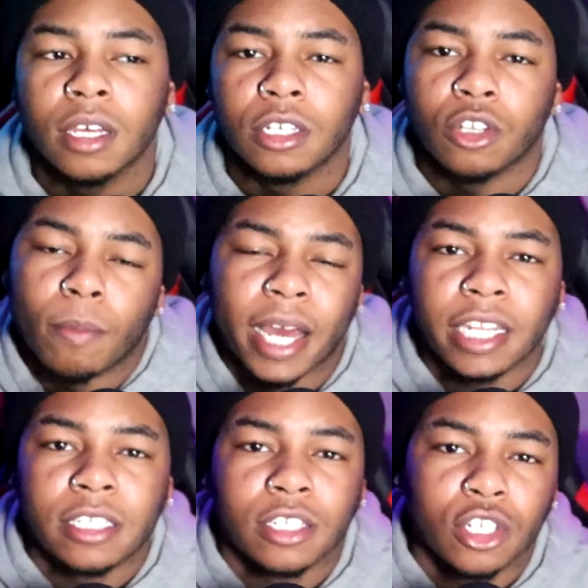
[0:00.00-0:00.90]
nobody
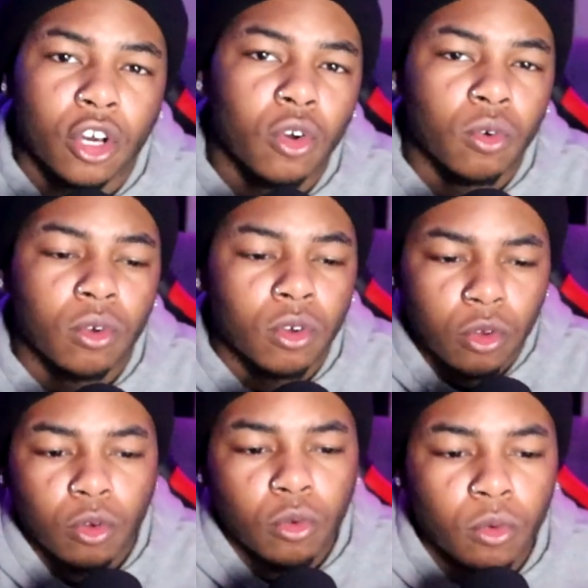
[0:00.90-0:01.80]
needs to know
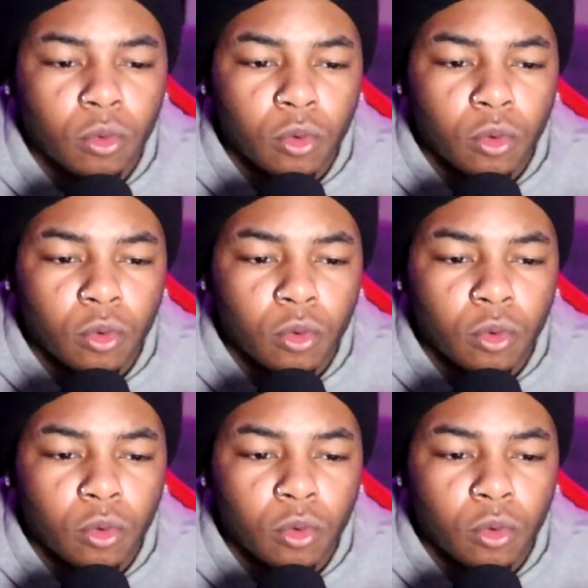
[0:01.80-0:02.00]
who